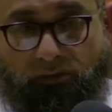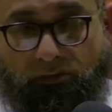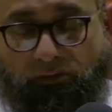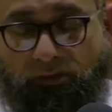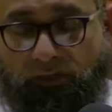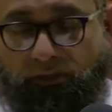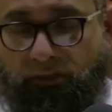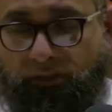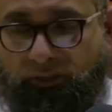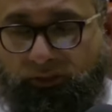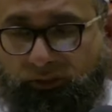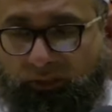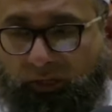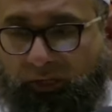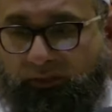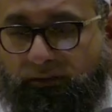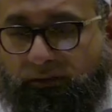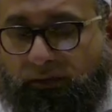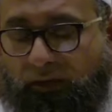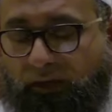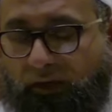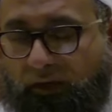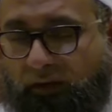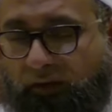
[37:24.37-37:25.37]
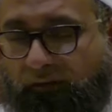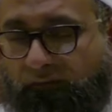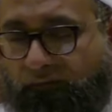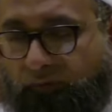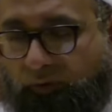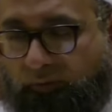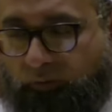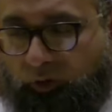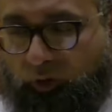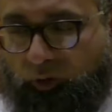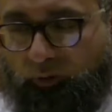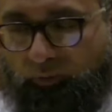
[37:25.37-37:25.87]
That the shaytan
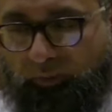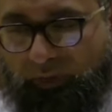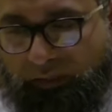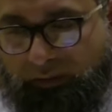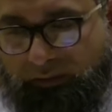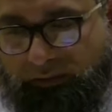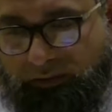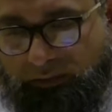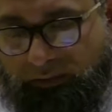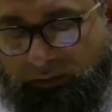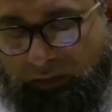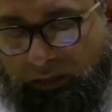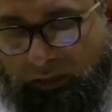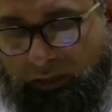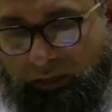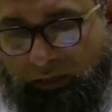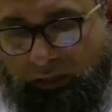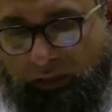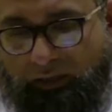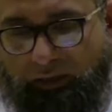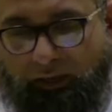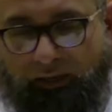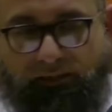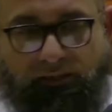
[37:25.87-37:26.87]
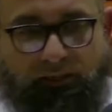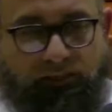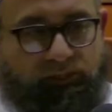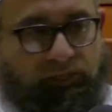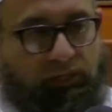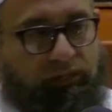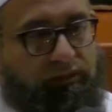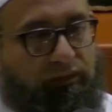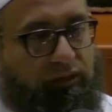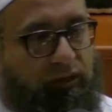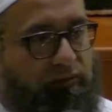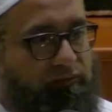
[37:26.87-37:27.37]
from humans and the
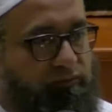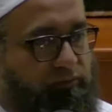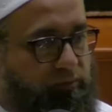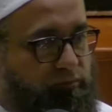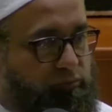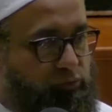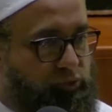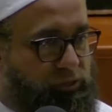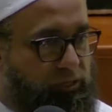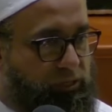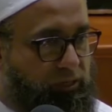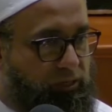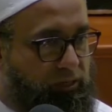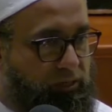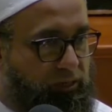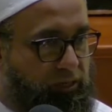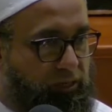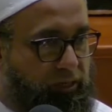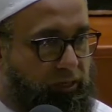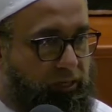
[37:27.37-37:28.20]
shaytan from jinn.